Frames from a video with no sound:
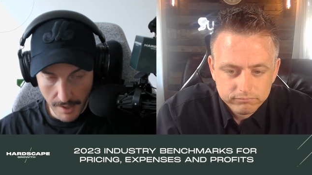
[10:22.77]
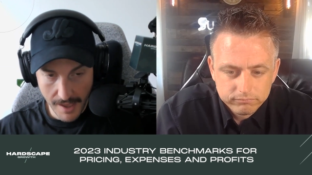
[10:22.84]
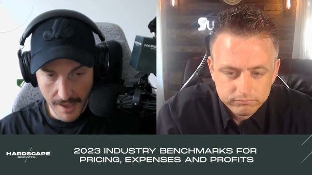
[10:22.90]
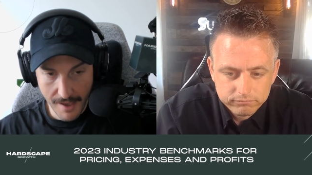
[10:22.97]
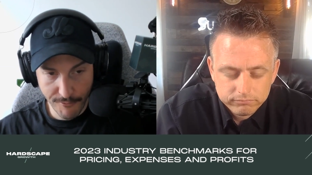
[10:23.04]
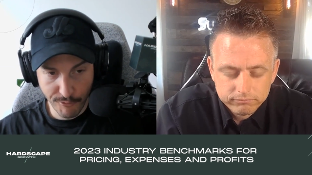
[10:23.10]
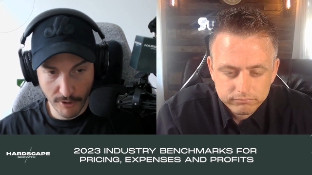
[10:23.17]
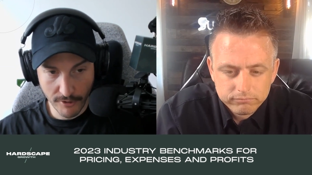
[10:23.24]

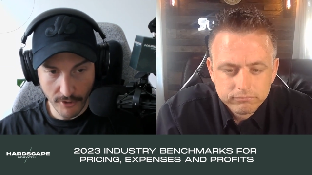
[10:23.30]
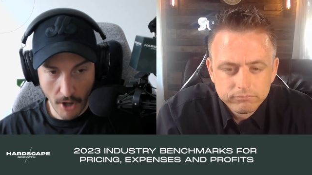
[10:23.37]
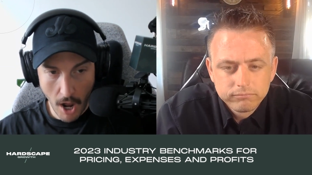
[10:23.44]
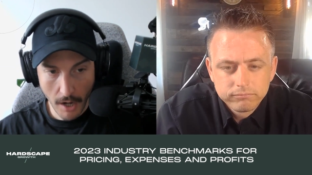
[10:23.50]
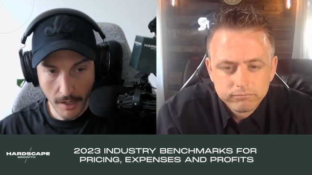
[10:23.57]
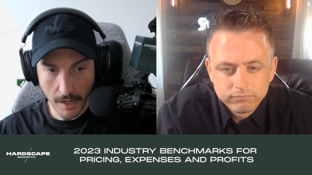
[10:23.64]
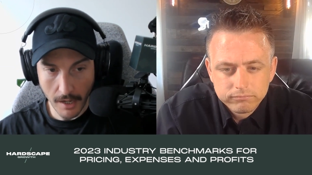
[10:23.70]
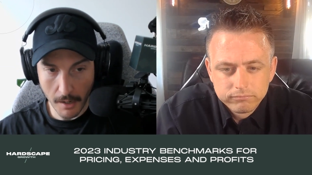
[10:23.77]
Speaker 1: If we're
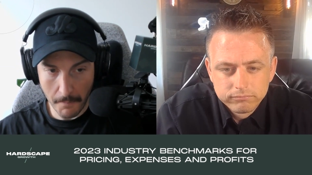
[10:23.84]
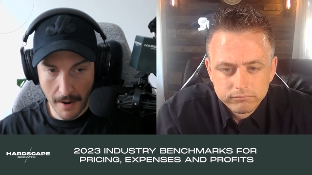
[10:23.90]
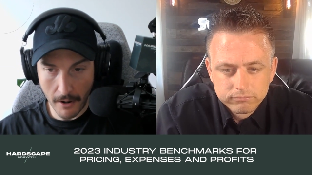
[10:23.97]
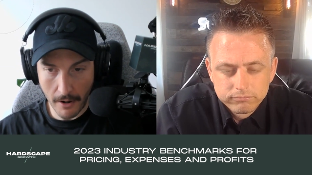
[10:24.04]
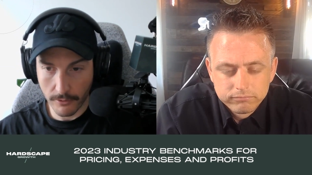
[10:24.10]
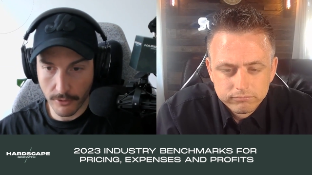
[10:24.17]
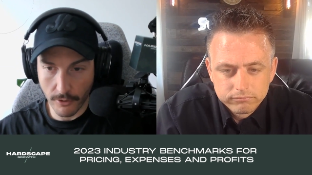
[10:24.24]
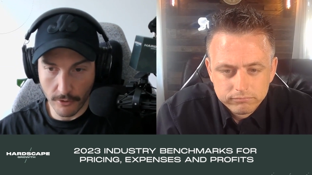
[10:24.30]
talking
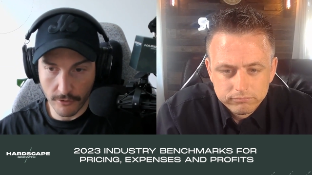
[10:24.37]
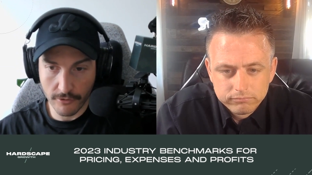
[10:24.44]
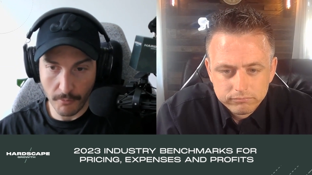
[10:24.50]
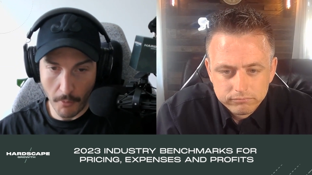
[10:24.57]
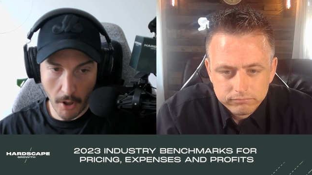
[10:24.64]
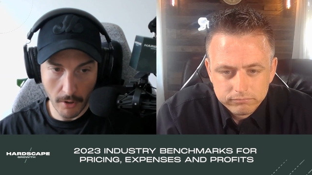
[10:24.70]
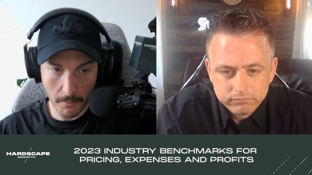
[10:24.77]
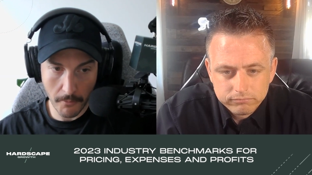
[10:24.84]
about those
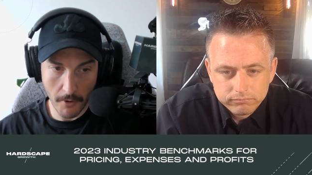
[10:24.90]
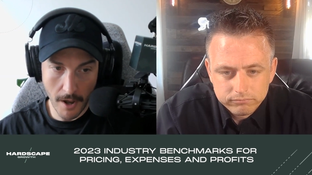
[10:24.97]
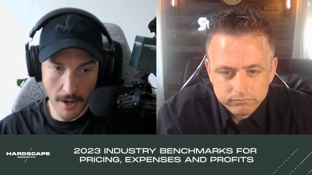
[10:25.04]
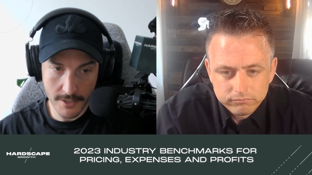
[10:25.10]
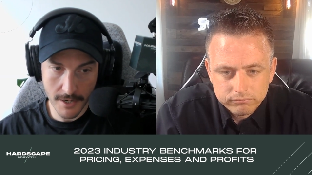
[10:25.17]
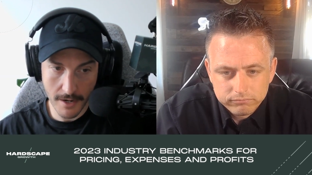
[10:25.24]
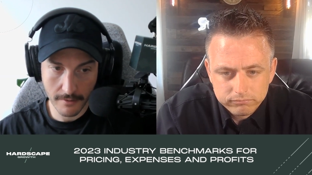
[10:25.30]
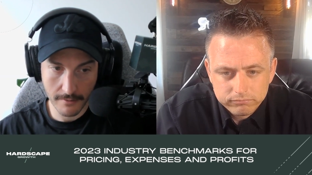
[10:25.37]
smaller
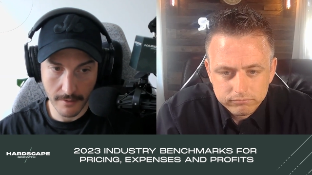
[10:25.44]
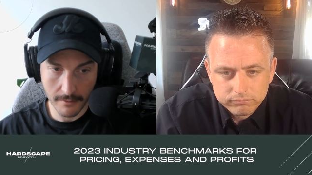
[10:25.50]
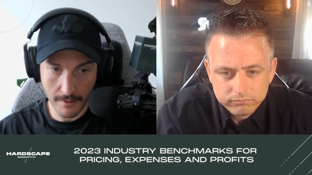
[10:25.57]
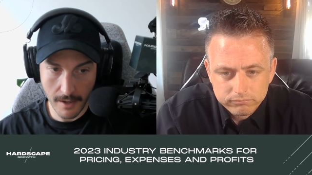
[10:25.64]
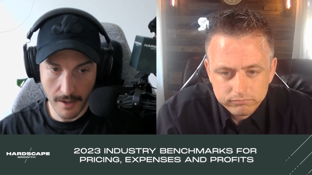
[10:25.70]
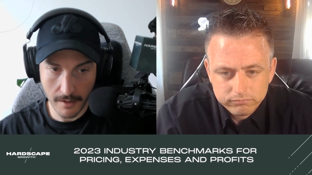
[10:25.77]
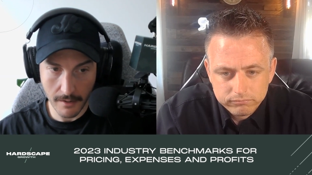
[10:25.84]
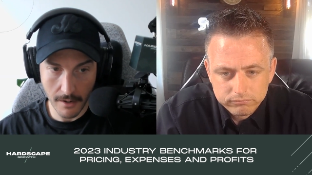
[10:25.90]
projects that
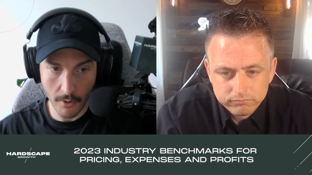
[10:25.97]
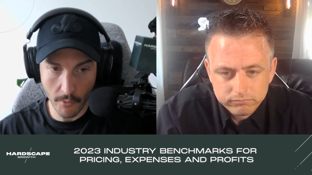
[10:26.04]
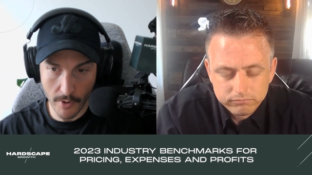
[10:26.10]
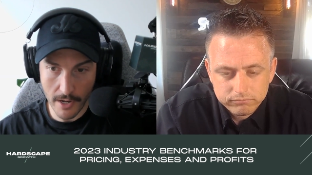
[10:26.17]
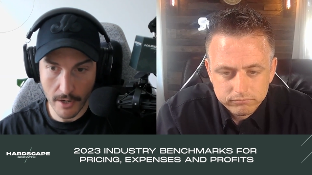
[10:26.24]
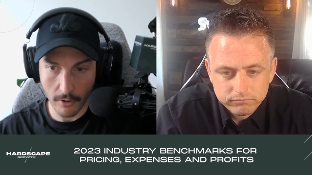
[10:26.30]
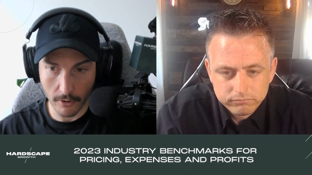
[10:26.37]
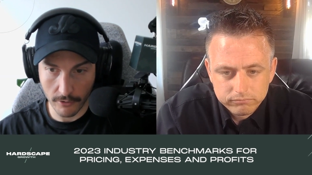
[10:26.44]
take a
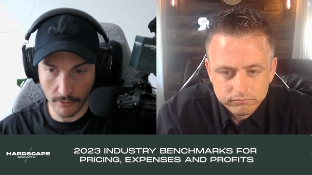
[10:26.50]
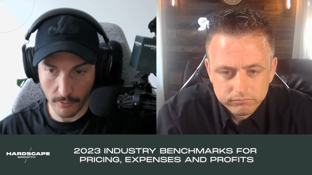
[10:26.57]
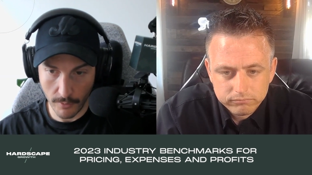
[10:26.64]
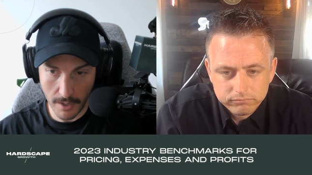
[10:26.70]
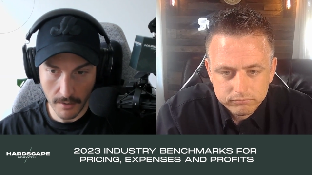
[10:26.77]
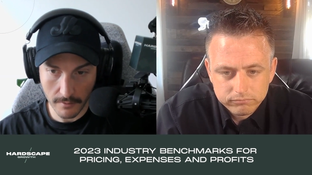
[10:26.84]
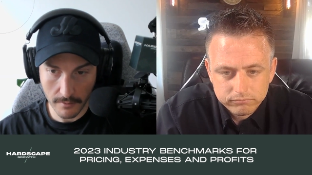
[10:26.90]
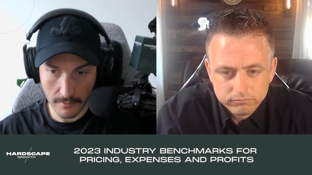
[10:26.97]
week or two
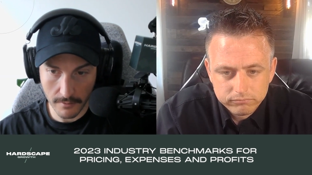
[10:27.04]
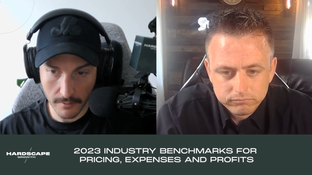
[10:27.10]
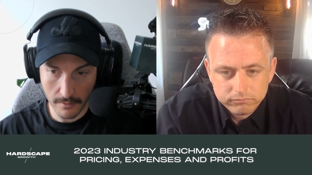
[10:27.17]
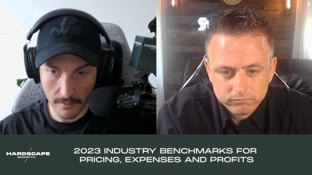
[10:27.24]
weeks,